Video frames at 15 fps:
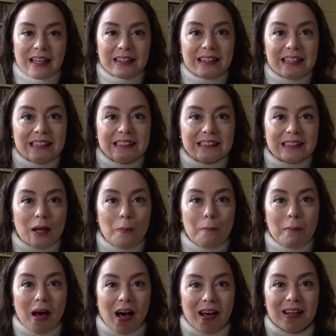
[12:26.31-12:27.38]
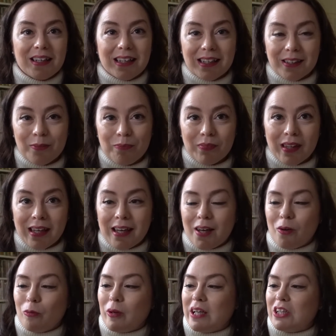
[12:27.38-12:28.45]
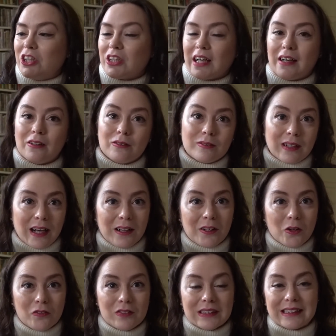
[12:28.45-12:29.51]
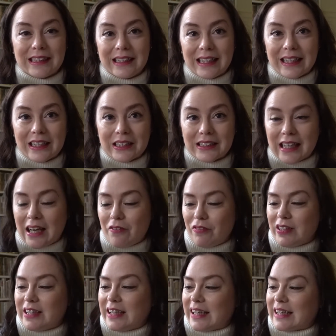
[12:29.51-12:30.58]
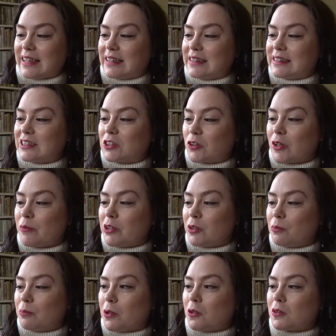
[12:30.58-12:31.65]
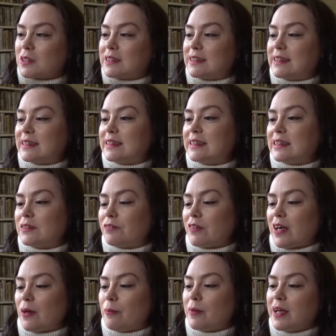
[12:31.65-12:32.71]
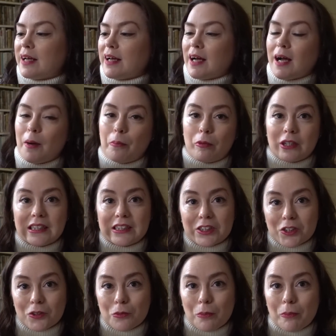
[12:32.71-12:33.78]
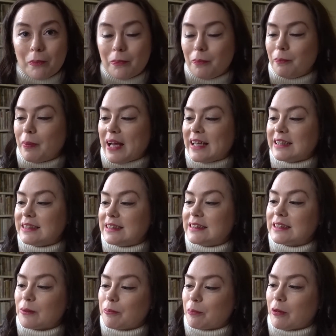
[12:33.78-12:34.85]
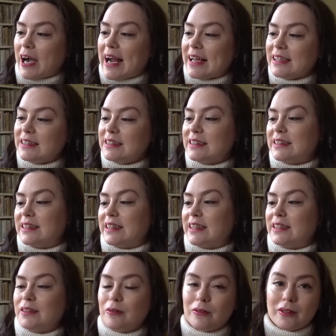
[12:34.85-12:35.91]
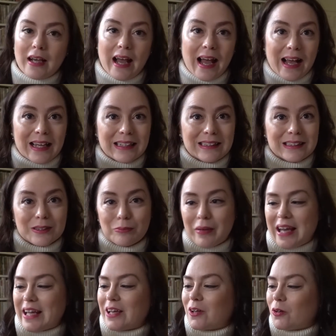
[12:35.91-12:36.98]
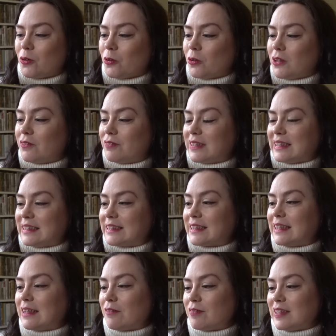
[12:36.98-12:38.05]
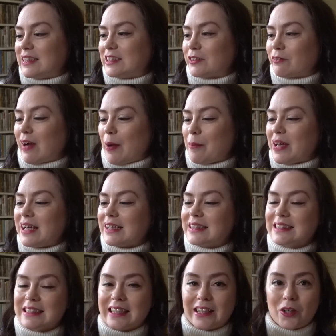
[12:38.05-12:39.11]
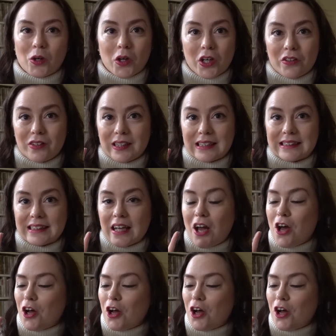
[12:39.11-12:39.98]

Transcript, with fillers: this mug, which I'll obviously link to everything in the description box. This is from a Bristol-based brand that hand make all of these lovely ceramics, and I got her this